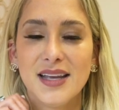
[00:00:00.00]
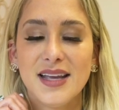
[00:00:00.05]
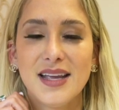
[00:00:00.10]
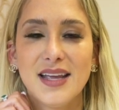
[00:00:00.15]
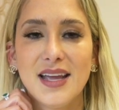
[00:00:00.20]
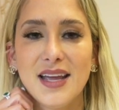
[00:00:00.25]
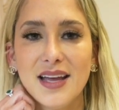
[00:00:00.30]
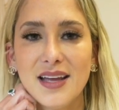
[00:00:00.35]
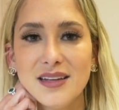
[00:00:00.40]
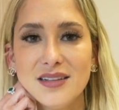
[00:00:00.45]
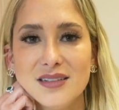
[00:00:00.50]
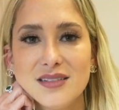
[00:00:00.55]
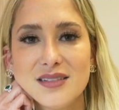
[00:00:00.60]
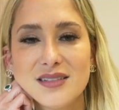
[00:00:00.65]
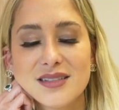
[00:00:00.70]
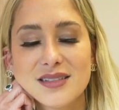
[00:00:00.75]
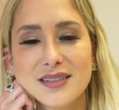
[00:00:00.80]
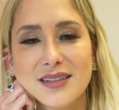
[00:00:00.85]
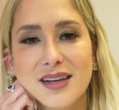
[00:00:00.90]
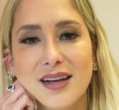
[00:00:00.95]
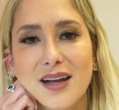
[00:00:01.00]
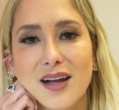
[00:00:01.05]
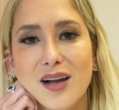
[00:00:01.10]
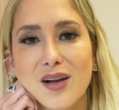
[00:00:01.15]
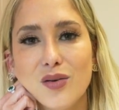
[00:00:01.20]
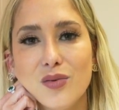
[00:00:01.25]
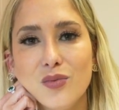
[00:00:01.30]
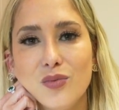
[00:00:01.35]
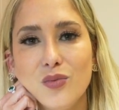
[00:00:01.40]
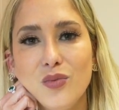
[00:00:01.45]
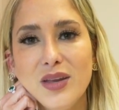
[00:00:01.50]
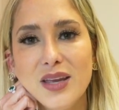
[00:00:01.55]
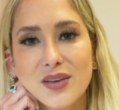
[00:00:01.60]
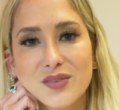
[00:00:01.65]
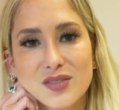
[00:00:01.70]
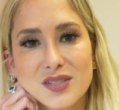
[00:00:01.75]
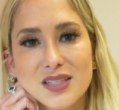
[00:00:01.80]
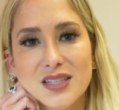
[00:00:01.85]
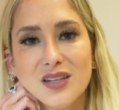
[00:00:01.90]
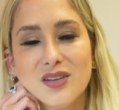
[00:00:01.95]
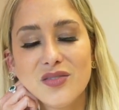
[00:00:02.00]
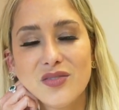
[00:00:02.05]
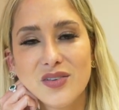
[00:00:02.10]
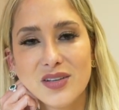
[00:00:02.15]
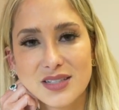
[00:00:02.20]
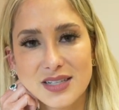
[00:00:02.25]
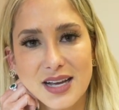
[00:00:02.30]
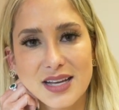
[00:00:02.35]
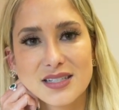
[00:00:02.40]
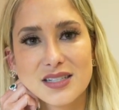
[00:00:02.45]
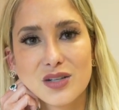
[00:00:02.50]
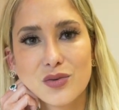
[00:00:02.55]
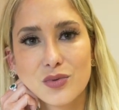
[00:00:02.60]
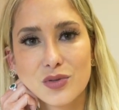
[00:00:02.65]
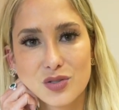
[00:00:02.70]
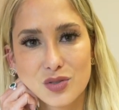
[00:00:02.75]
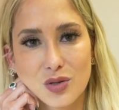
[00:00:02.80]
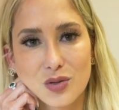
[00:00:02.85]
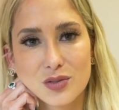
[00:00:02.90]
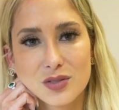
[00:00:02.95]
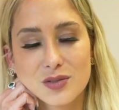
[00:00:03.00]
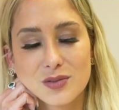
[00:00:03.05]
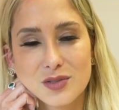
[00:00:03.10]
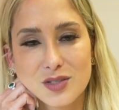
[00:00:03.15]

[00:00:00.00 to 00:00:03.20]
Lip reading: And we have seen fantastic results.